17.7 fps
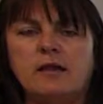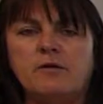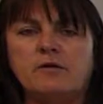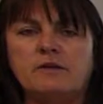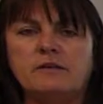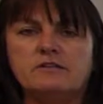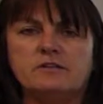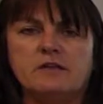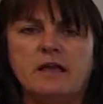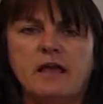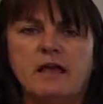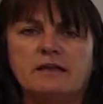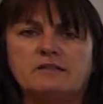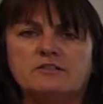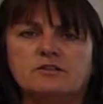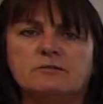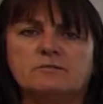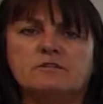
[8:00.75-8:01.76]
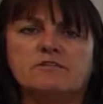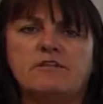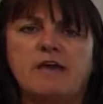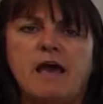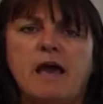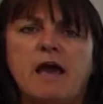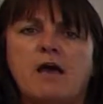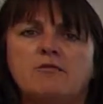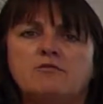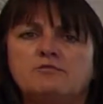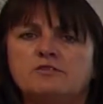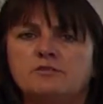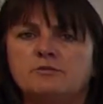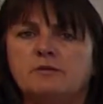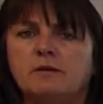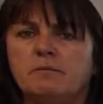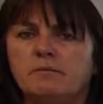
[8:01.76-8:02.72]
out in terms of how
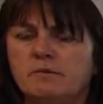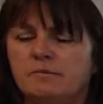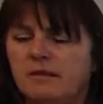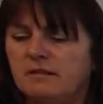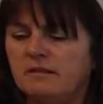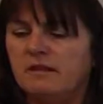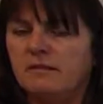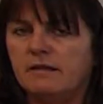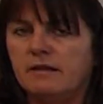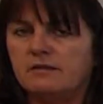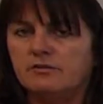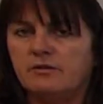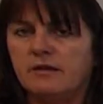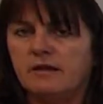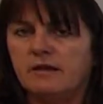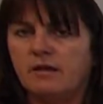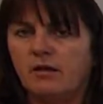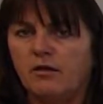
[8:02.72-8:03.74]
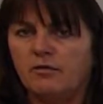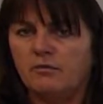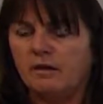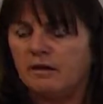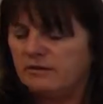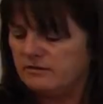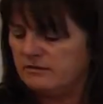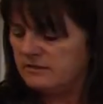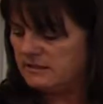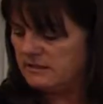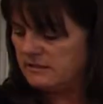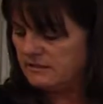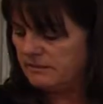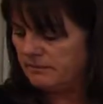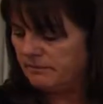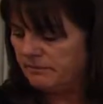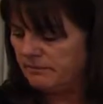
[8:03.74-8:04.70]
to implement the electronic health record
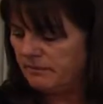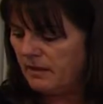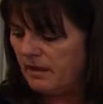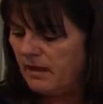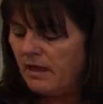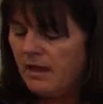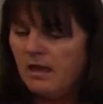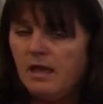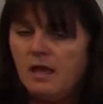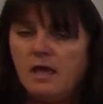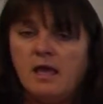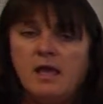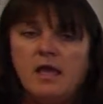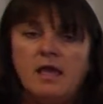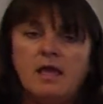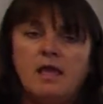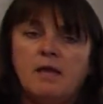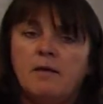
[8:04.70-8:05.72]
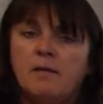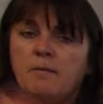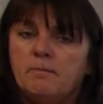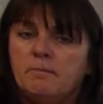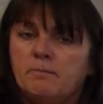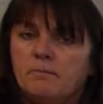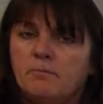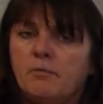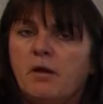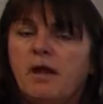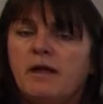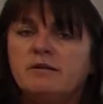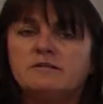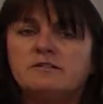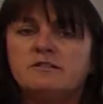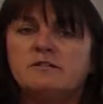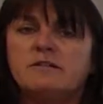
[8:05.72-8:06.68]
system.
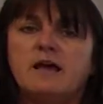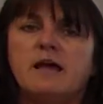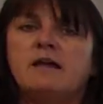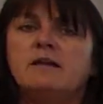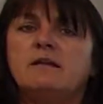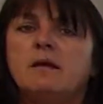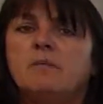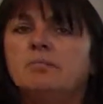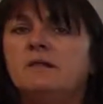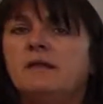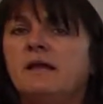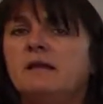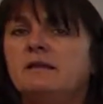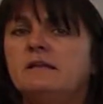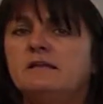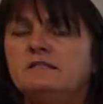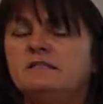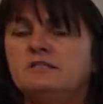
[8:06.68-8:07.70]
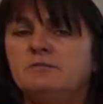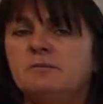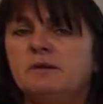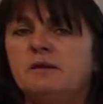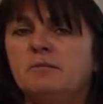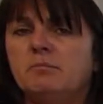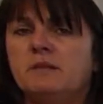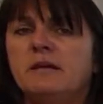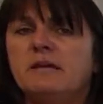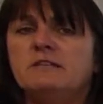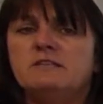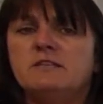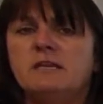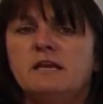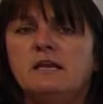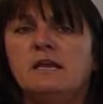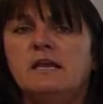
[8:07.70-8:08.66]
Prior to that, a plan needs to be in
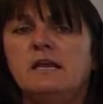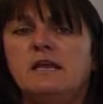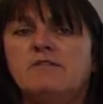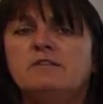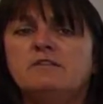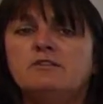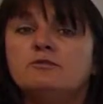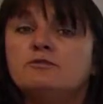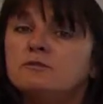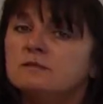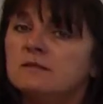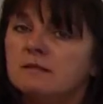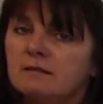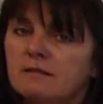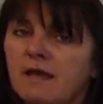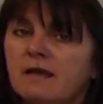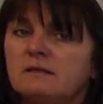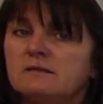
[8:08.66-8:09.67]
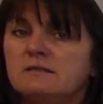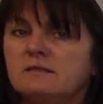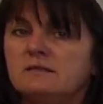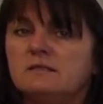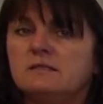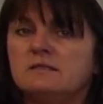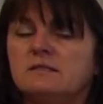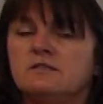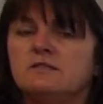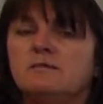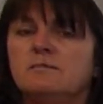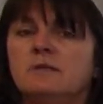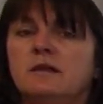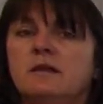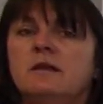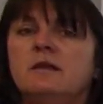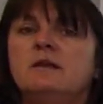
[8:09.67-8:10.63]
place even to select a system.
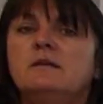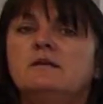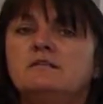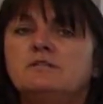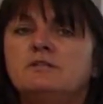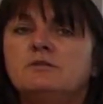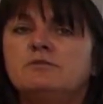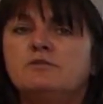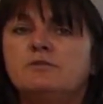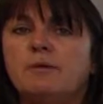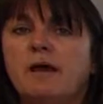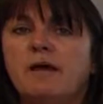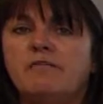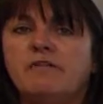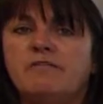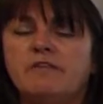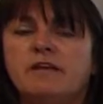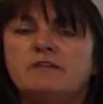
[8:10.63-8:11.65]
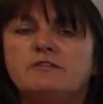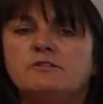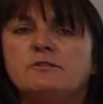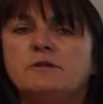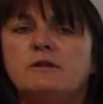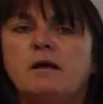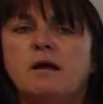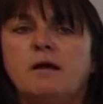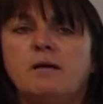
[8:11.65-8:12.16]
So to have a vendor